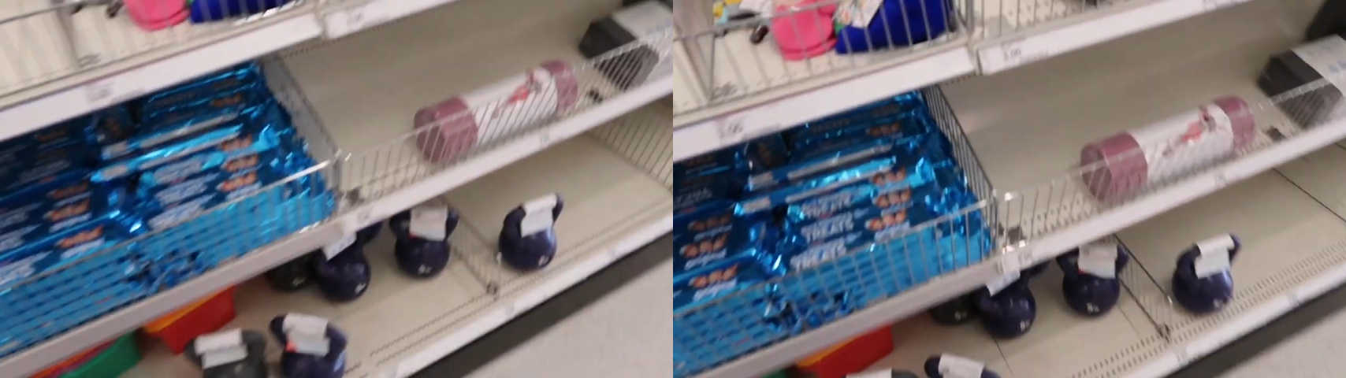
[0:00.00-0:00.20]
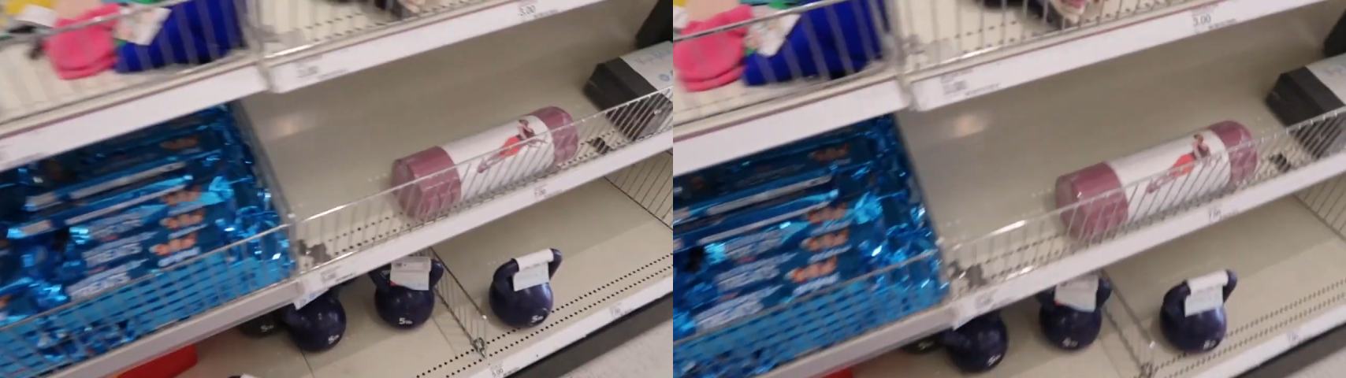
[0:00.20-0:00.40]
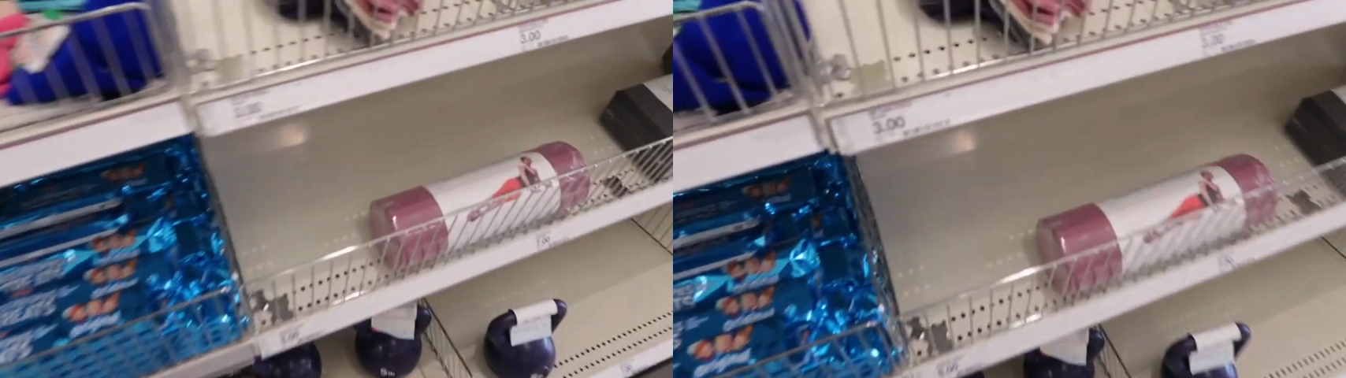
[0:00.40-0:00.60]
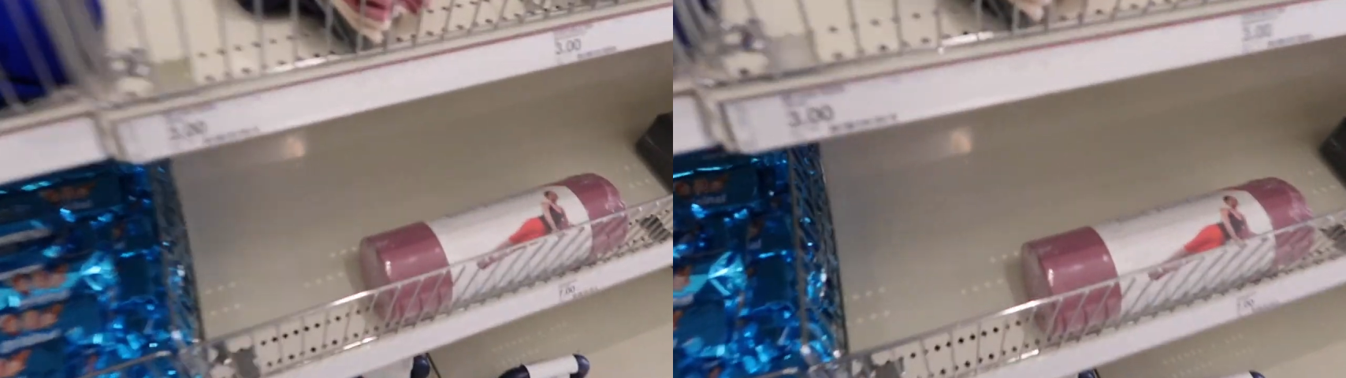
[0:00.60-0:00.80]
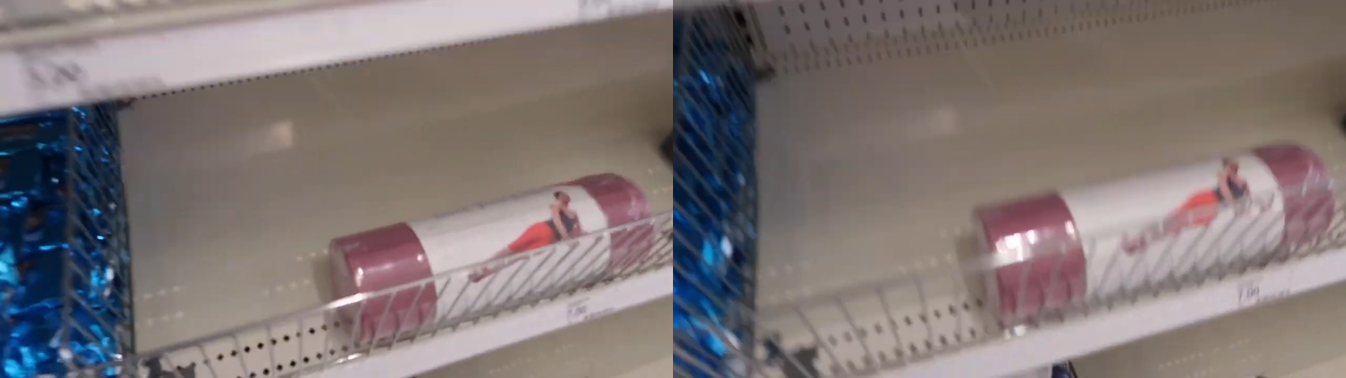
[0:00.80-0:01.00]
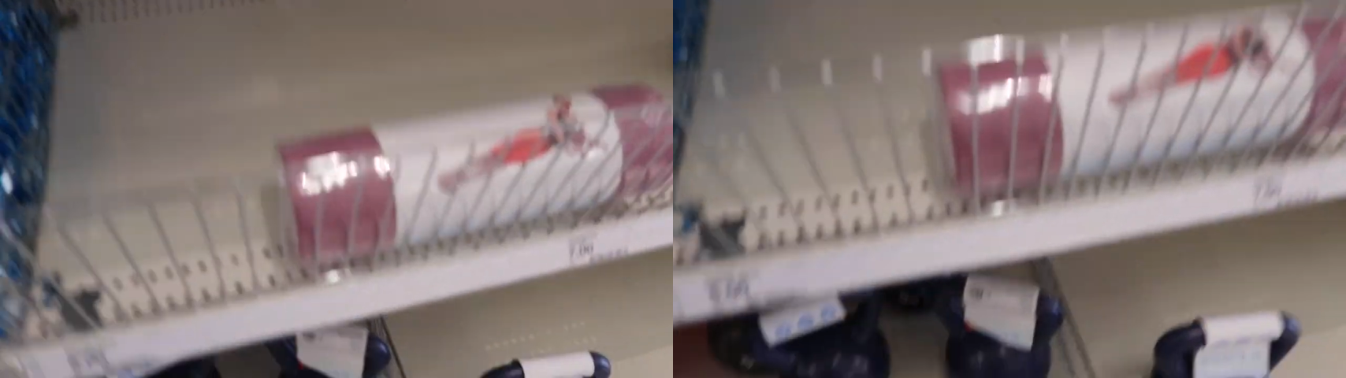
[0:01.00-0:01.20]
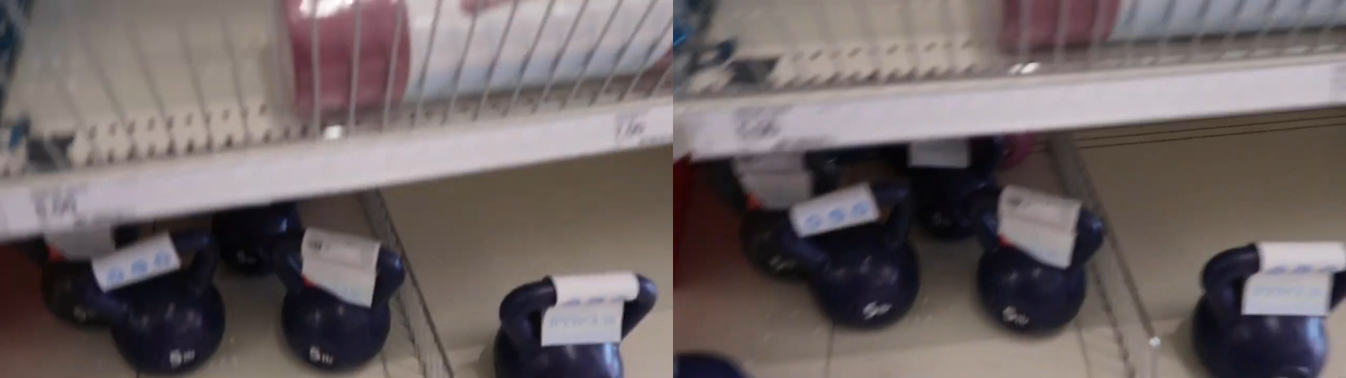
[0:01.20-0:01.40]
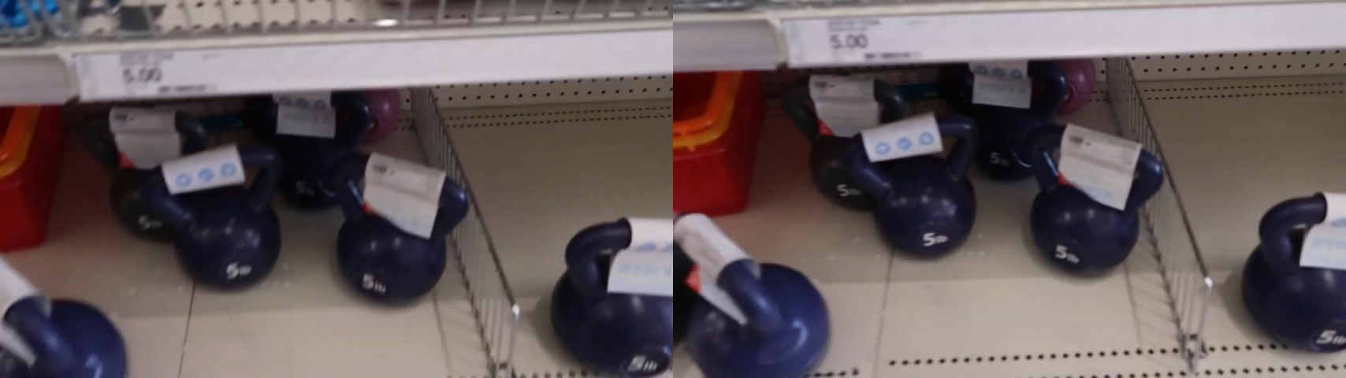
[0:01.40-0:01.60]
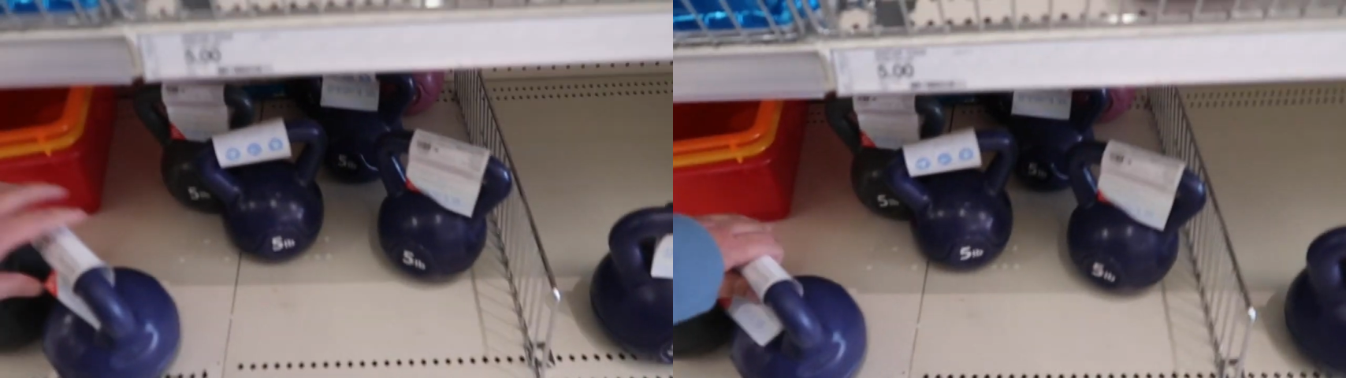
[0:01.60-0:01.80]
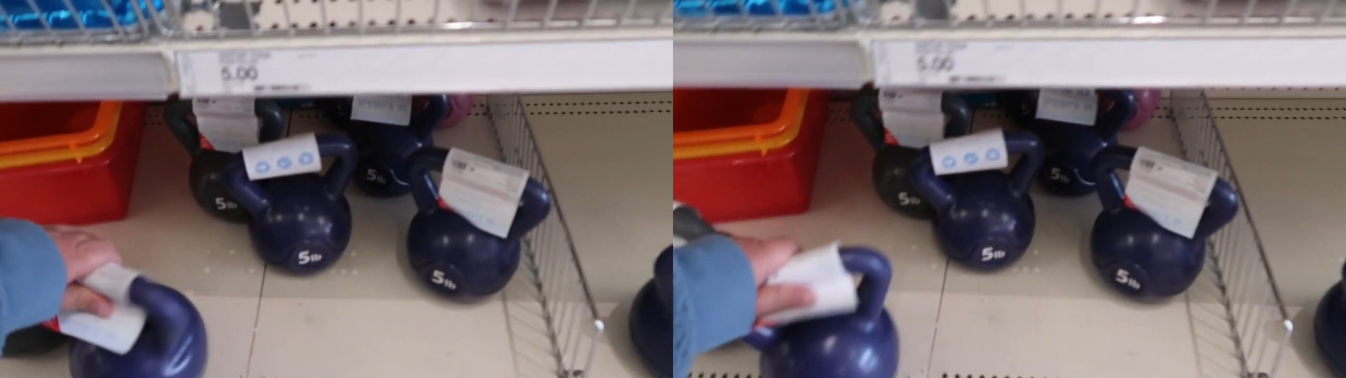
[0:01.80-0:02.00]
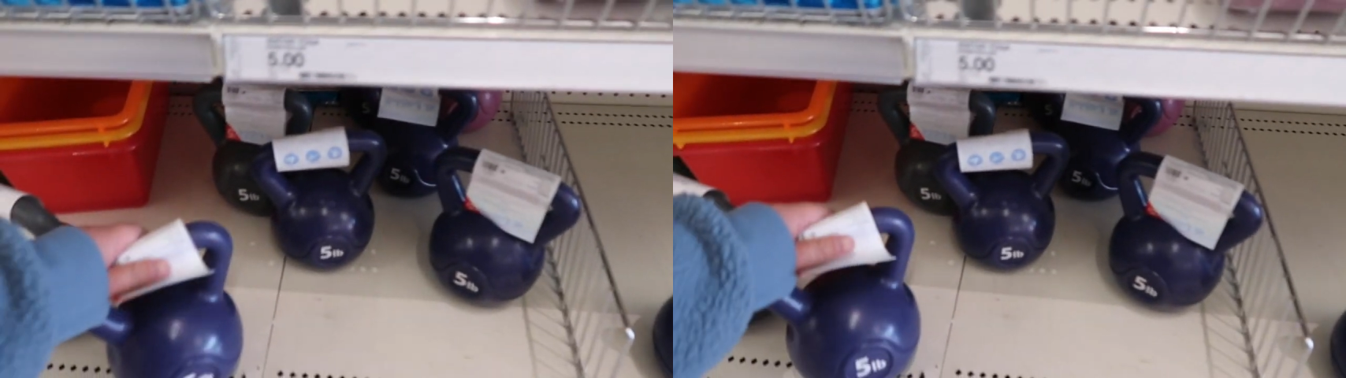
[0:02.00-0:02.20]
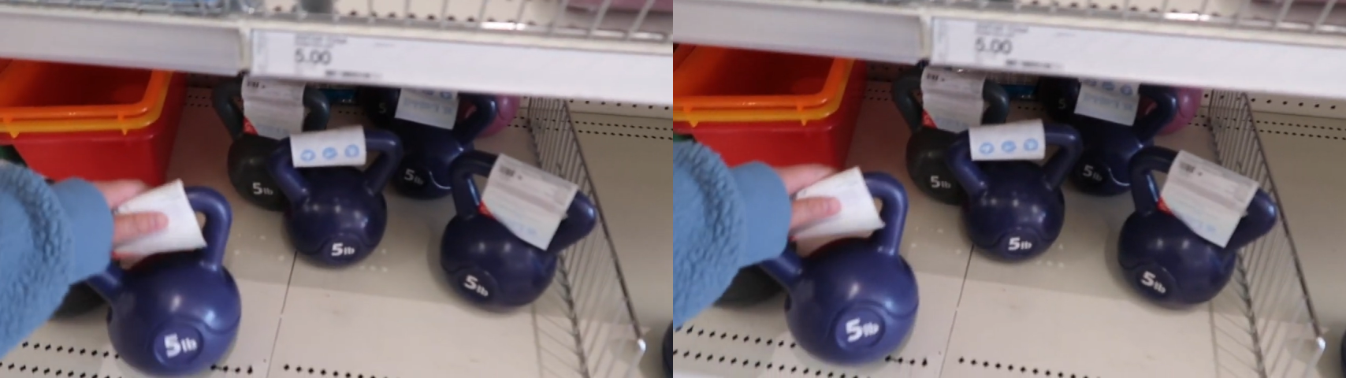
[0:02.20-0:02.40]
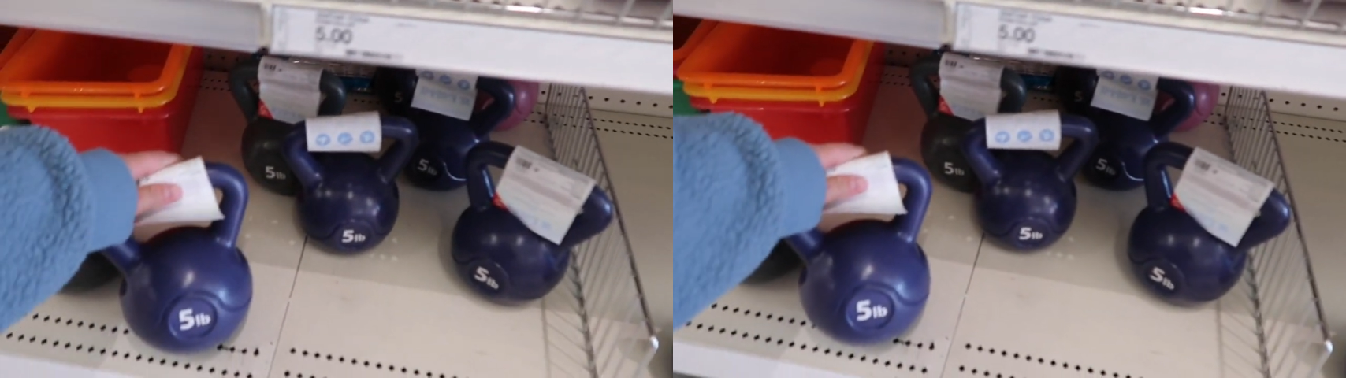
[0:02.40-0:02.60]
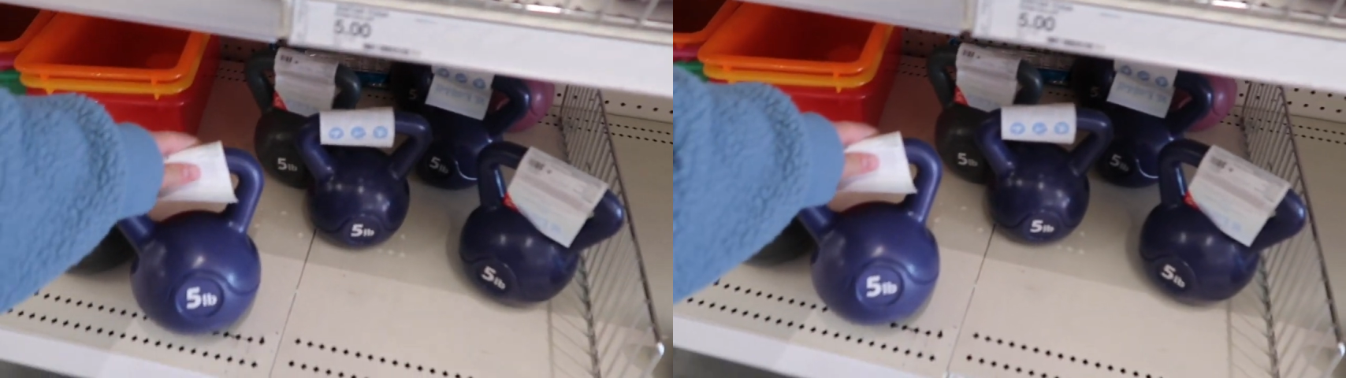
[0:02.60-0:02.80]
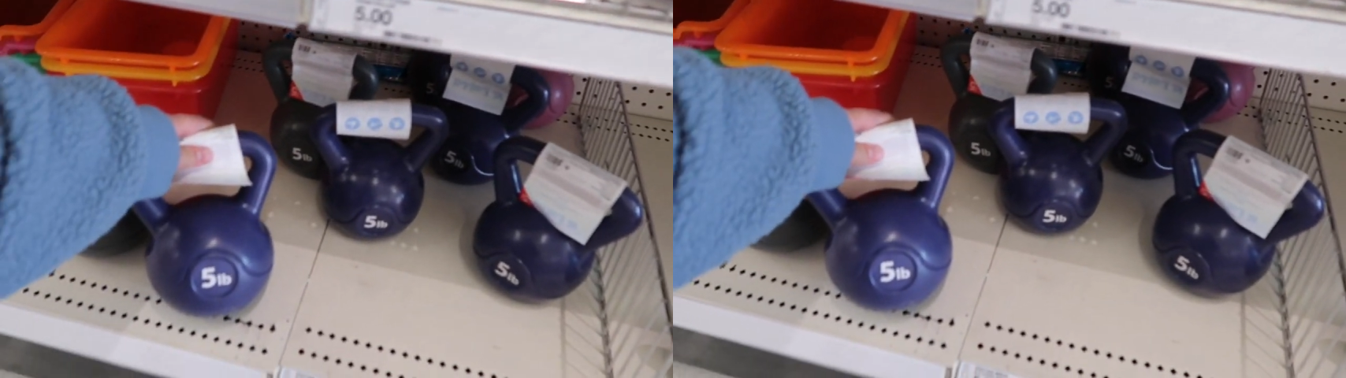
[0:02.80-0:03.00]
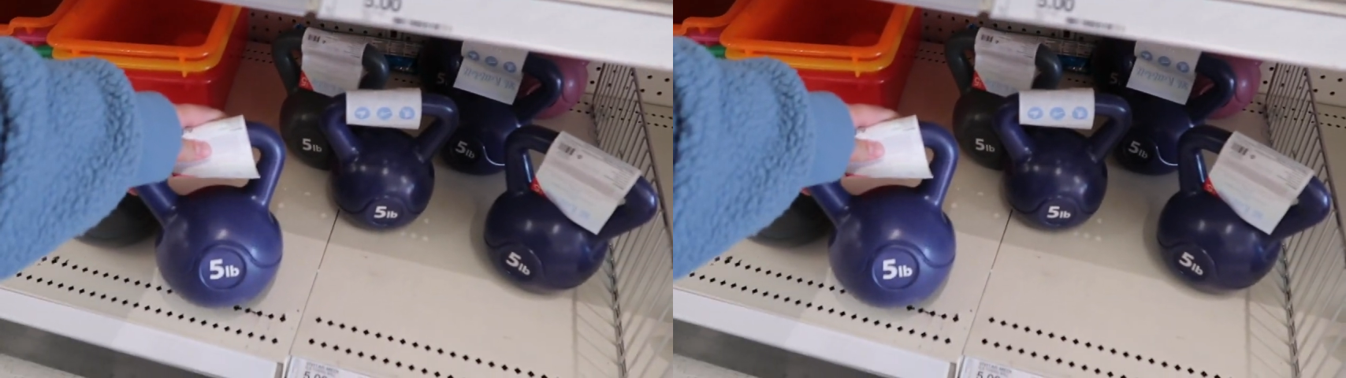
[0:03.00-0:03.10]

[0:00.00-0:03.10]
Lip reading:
No face is visible, so there are no lips to read.